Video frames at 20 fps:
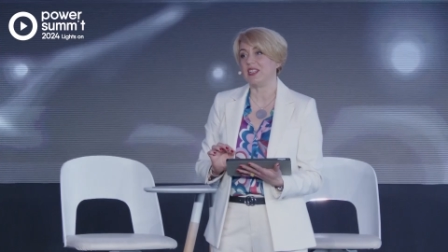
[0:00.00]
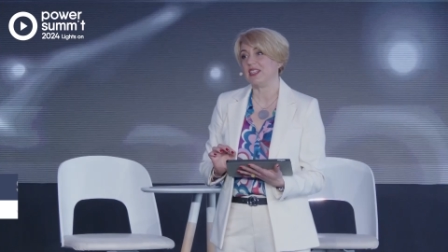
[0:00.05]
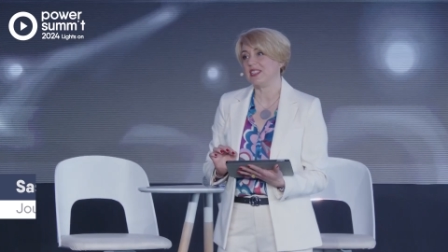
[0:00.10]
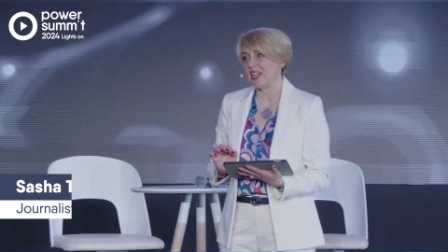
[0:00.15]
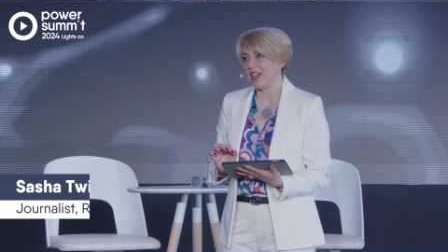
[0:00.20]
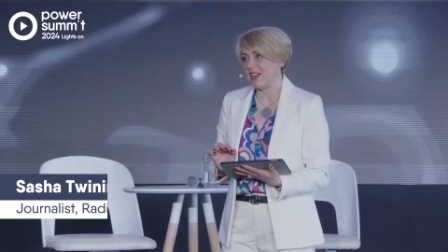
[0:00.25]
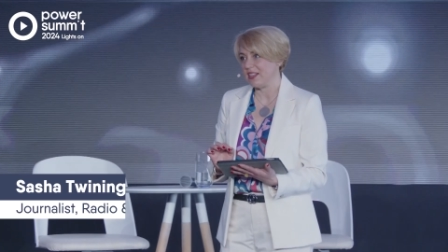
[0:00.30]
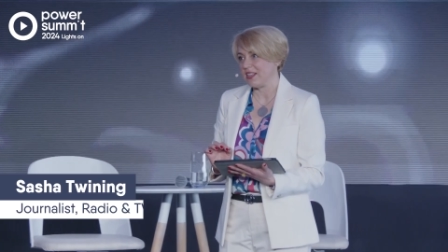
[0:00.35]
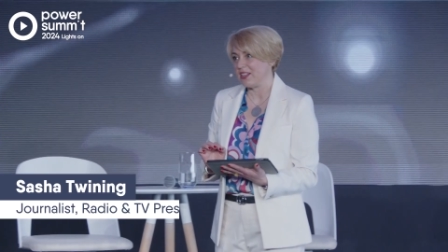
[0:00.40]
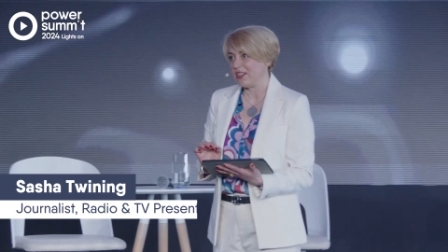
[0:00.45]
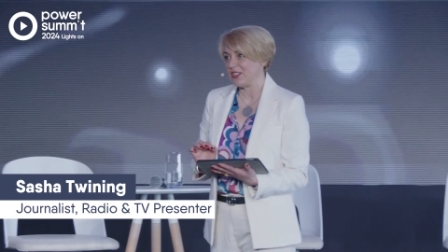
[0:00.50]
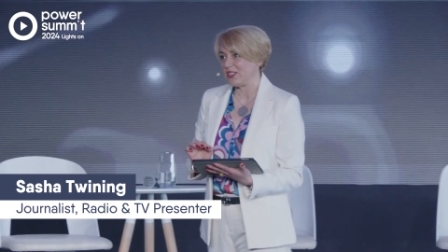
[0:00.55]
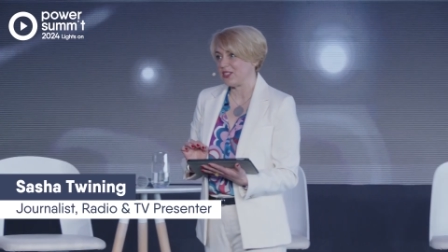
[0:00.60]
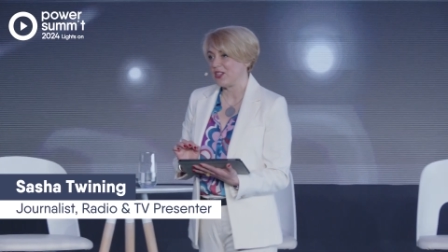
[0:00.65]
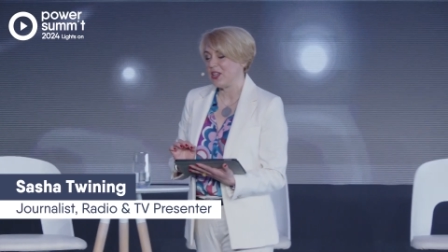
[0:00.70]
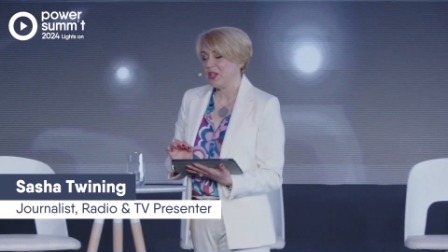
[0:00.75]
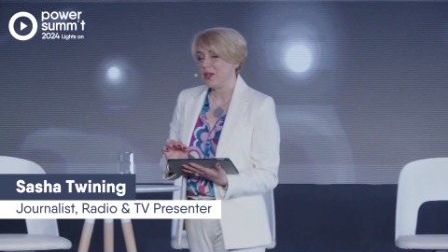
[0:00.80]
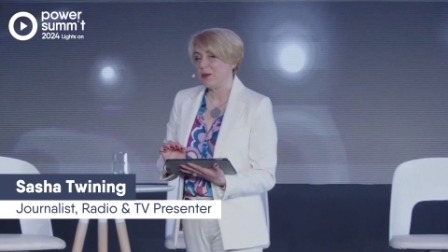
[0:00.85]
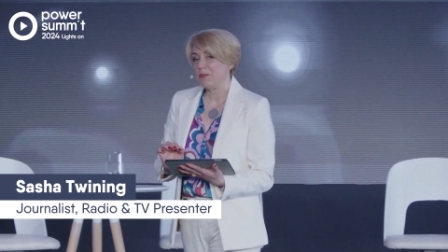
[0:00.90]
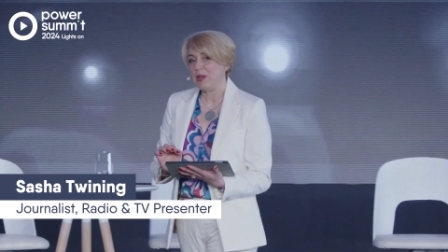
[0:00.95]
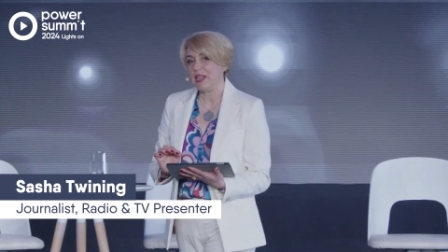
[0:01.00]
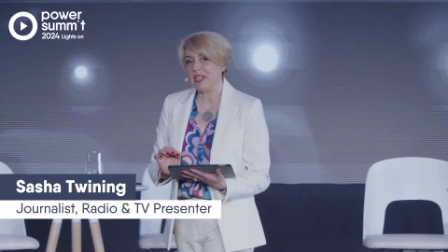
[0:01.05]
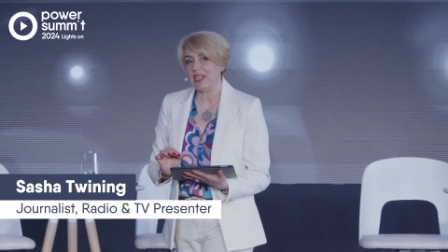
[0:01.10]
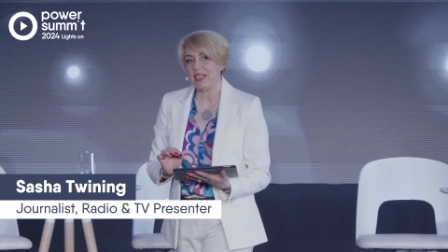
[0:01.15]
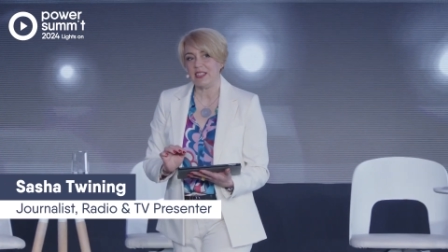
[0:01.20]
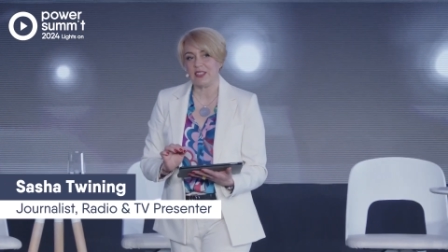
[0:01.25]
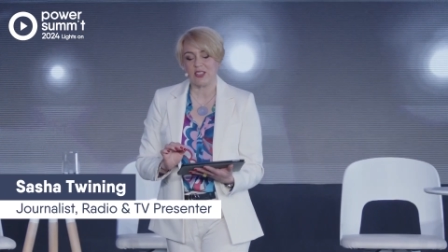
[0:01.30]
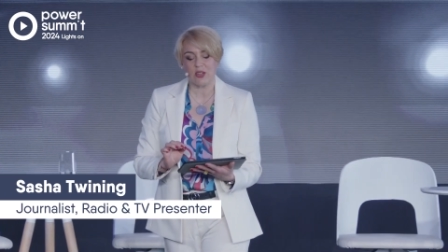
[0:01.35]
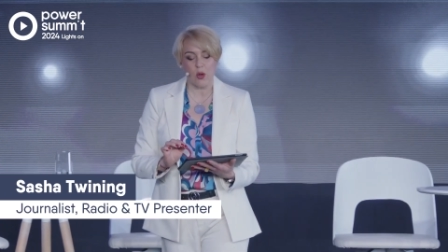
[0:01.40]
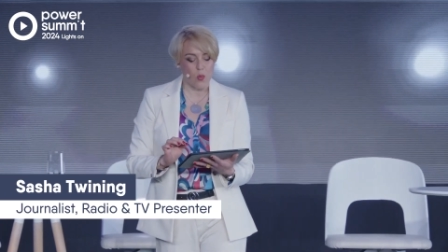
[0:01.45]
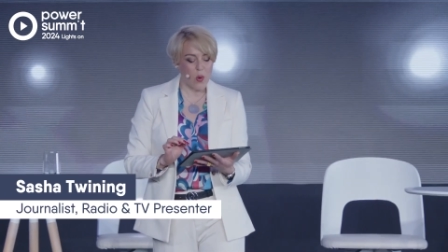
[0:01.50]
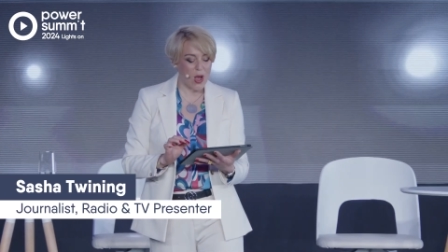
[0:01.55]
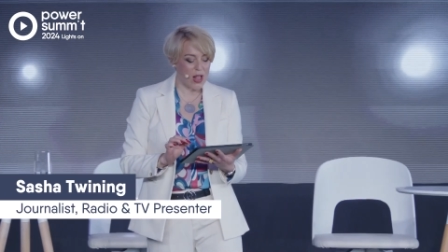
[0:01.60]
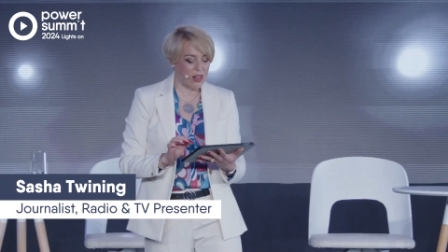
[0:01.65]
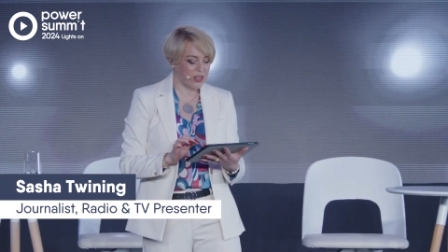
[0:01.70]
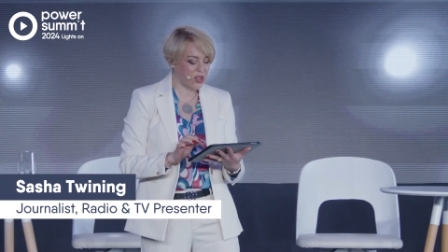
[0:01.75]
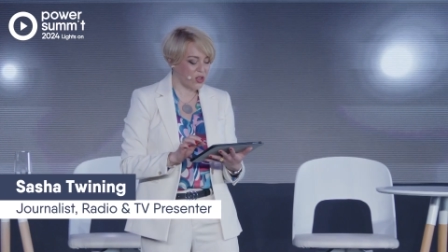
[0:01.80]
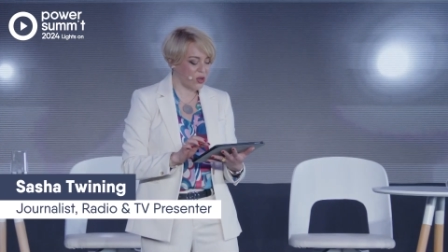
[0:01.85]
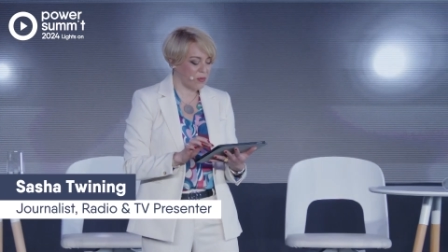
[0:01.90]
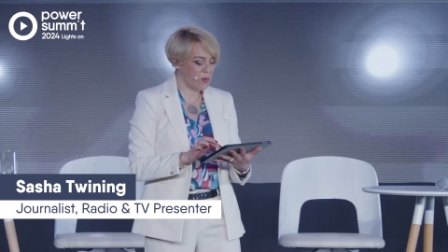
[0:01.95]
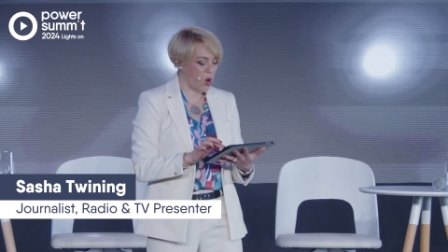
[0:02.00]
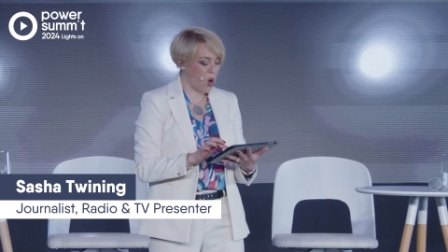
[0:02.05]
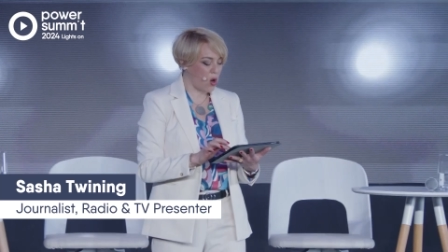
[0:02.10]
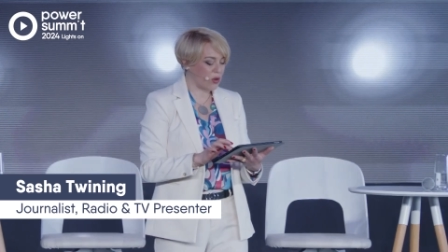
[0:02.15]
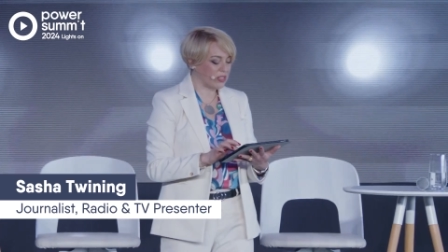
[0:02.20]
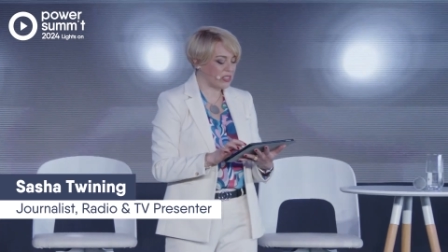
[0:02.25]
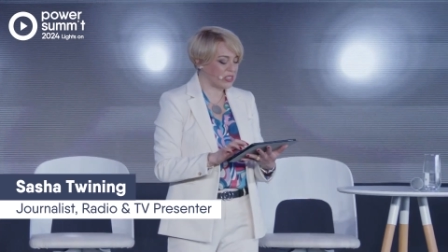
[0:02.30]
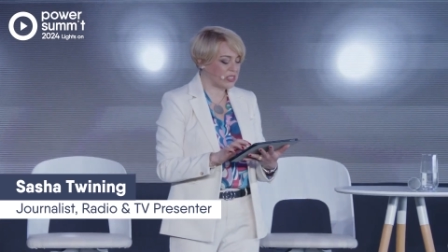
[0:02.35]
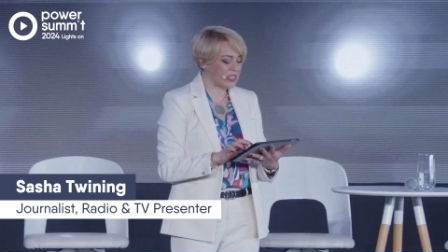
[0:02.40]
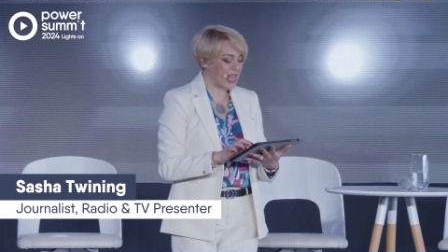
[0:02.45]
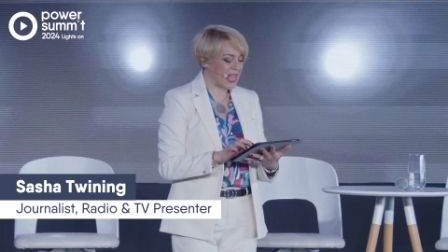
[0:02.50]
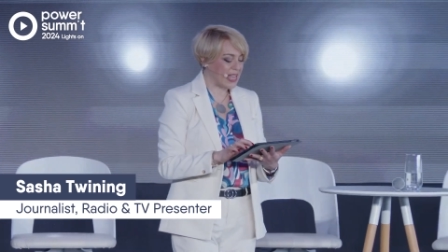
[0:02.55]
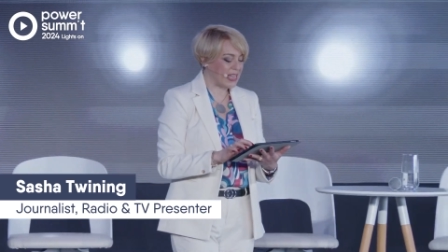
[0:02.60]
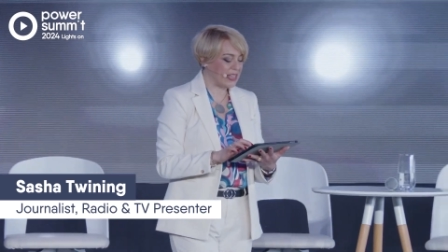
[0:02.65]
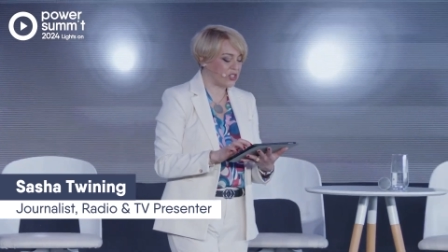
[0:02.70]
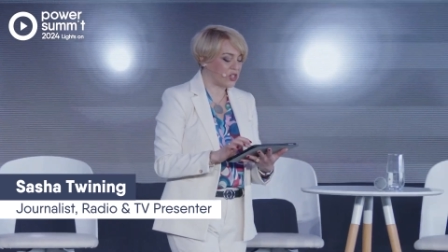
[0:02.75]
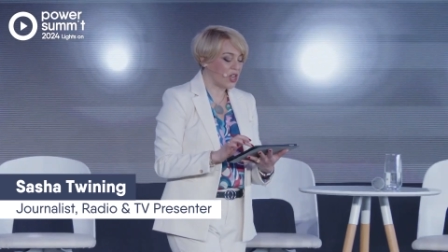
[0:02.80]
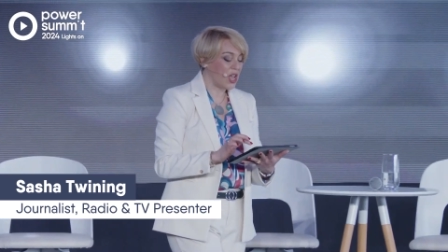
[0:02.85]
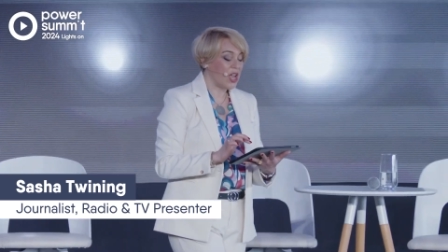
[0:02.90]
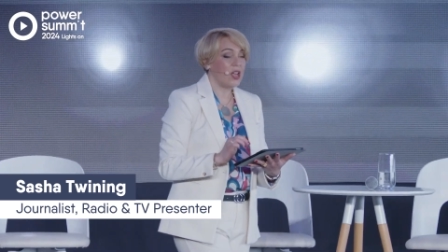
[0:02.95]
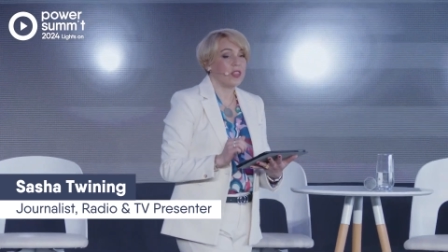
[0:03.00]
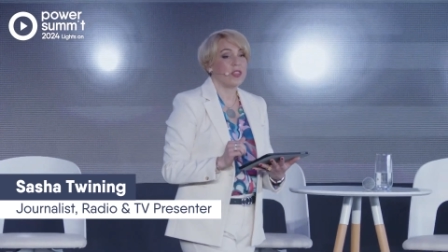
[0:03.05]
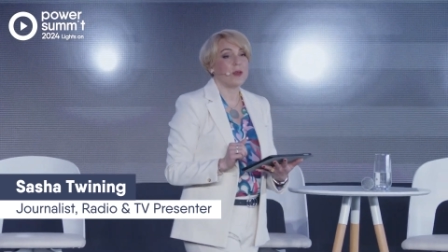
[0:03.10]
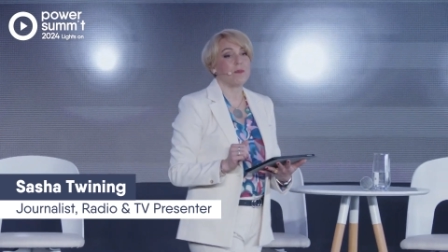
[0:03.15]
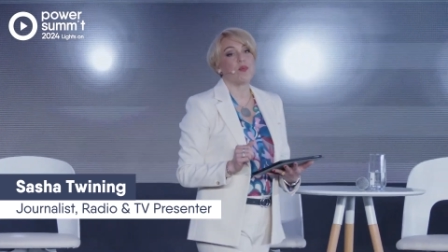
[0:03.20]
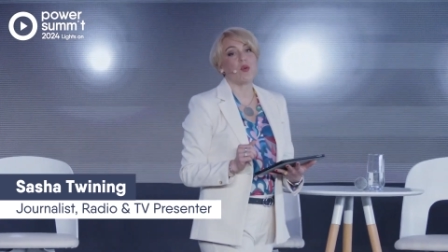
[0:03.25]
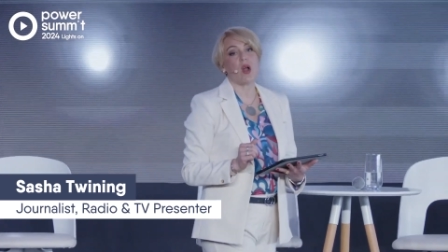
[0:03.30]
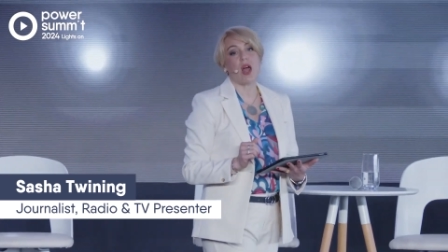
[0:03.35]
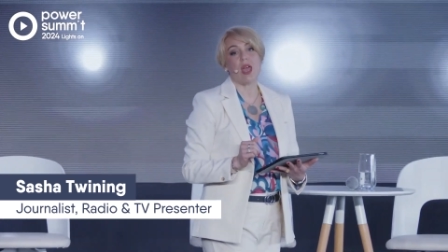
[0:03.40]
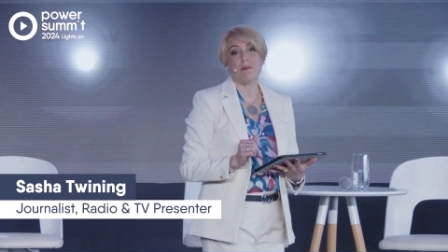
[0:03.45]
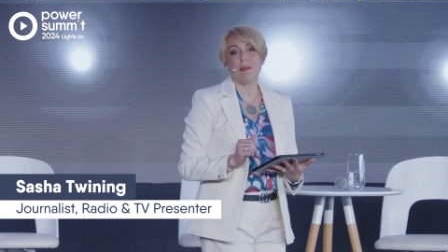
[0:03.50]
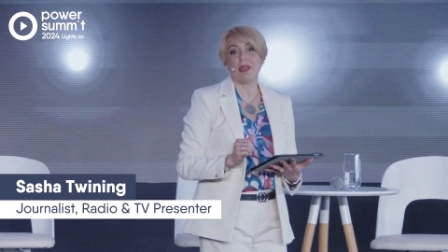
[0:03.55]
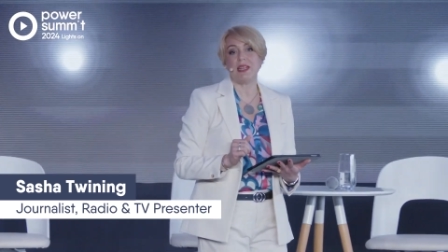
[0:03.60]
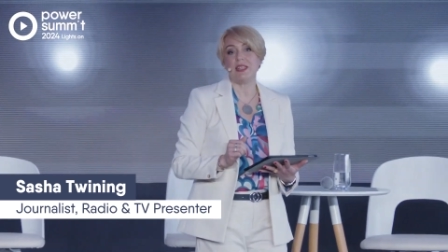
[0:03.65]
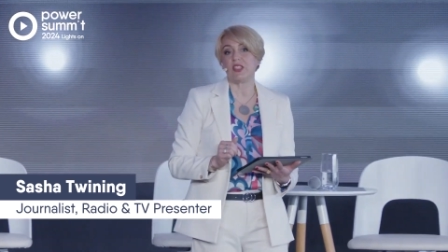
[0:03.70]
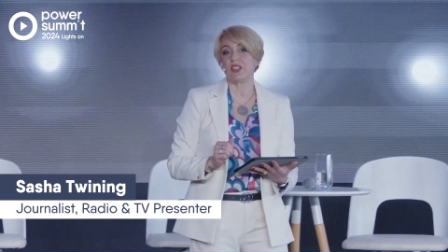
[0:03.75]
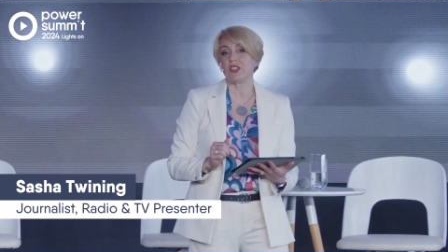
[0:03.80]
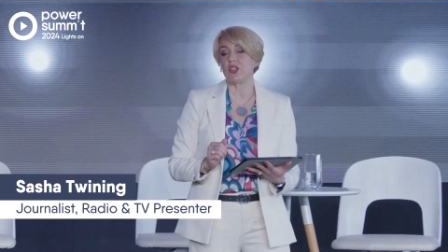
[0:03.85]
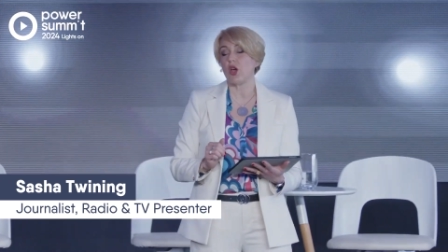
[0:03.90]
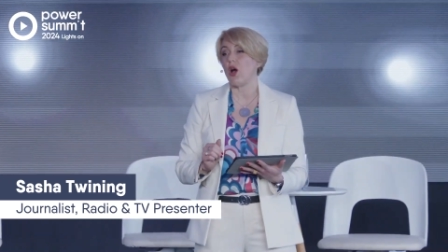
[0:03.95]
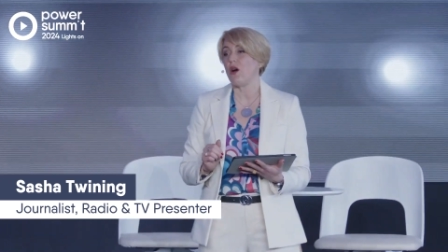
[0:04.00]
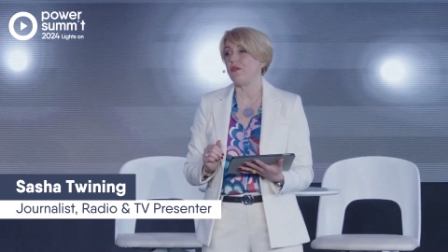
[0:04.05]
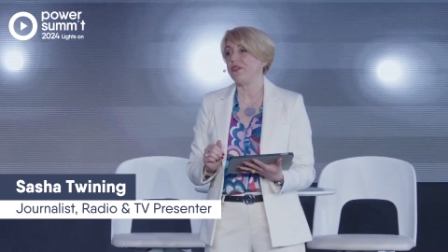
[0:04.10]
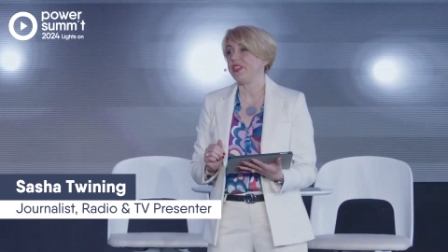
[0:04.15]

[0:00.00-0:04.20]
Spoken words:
delegates, please welcome on stage the Prime Minister of the